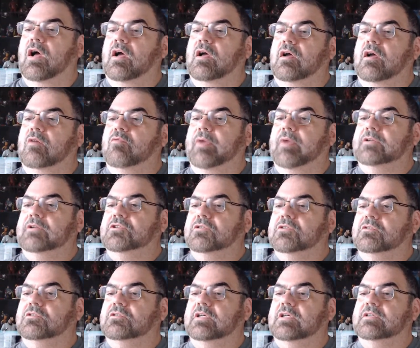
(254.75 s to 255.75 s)
Rachel
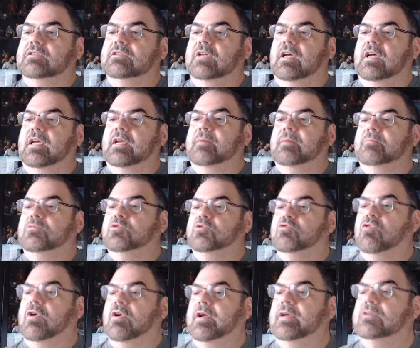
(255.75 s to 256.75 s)
says, I am
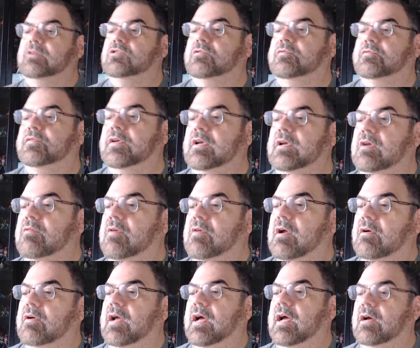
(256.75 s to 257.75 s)
trying to figure
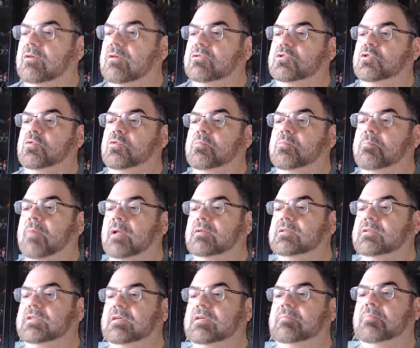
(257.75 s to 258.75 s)
out how to
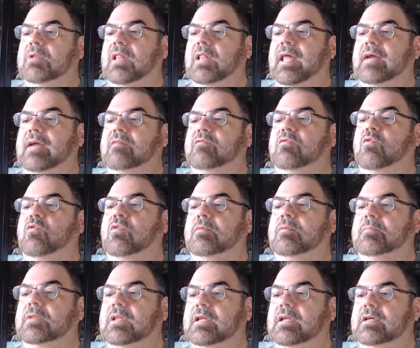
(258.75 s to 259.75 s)

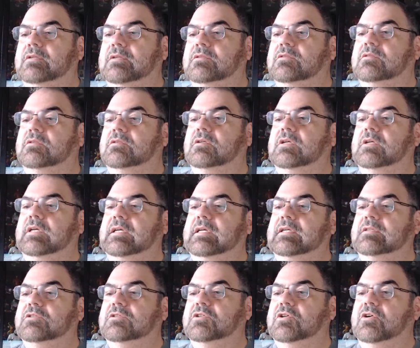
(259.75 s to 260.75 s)
multi-platform list
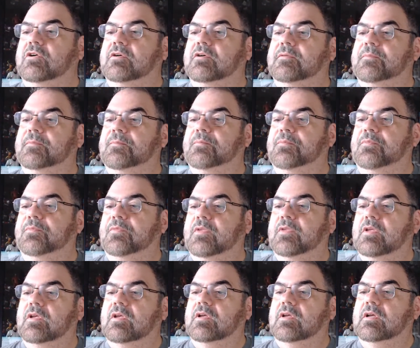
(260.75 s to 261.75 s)
easier.
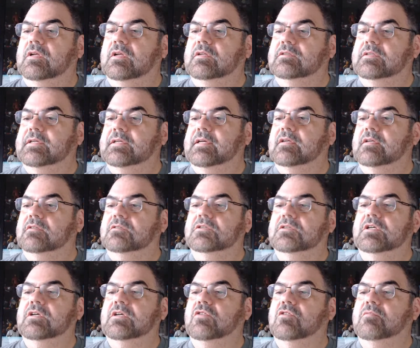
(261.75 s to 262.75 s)

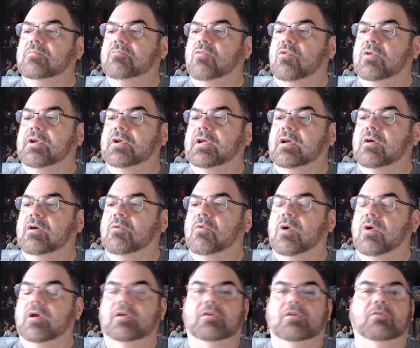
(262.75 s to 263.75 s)
DLC, good morning. How
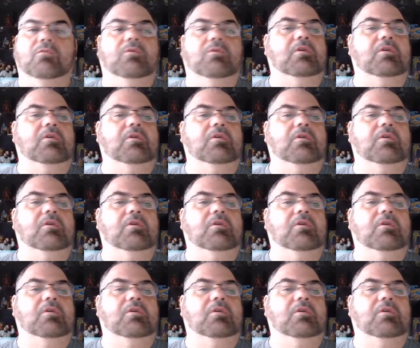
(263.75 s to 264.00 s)
are you?